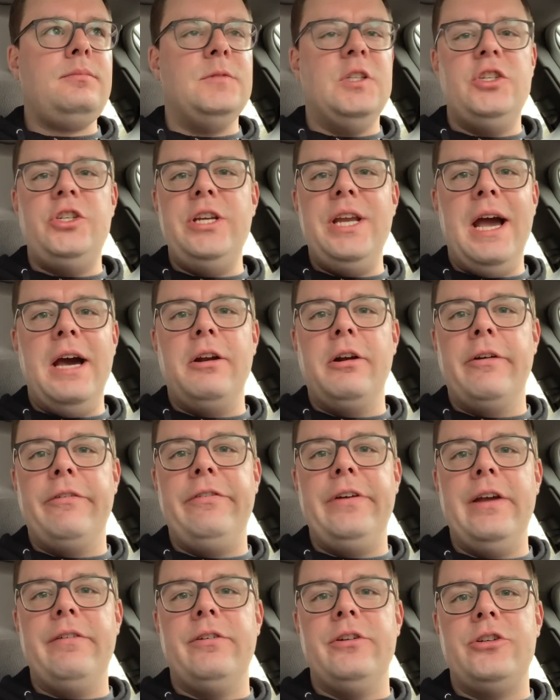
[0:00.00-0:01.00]
She had her
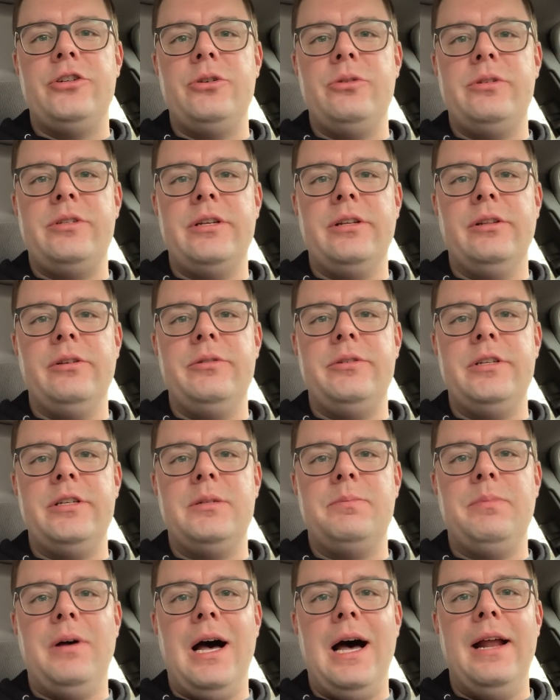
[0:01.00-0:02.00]
favorite Juicy Lucy
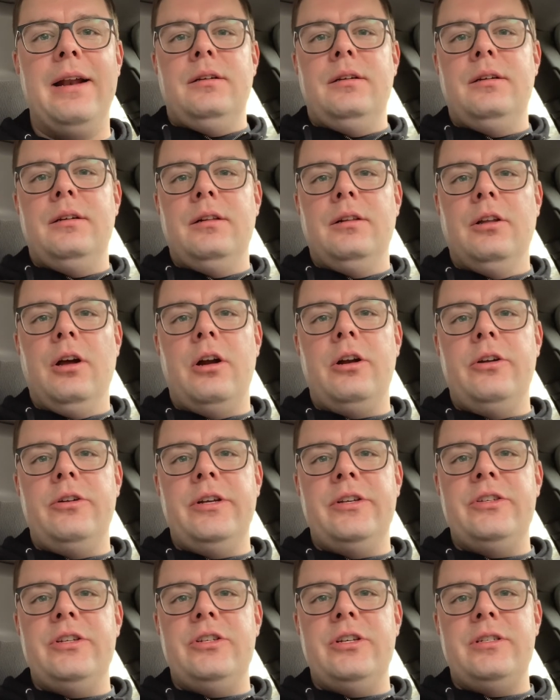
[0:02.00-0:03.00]
spot. Lardo
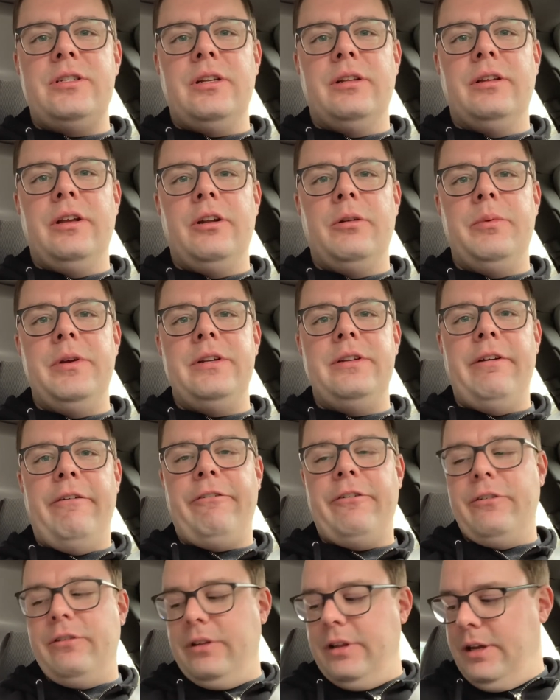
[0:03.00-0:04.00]
does it just a little bit
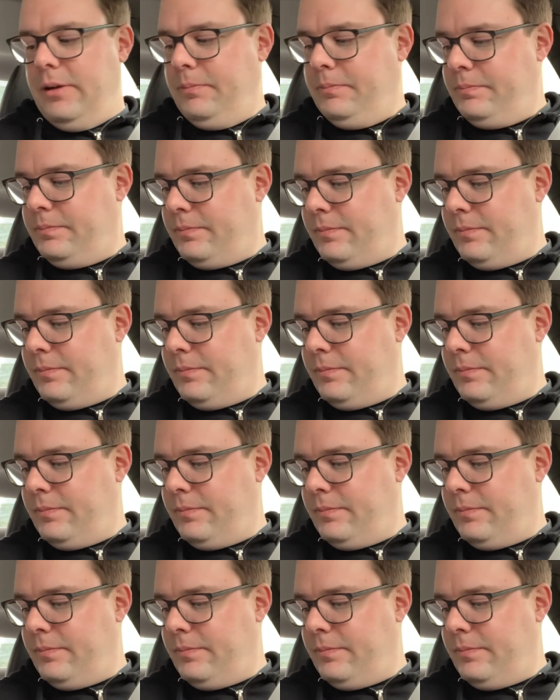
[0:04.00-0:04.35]
differently.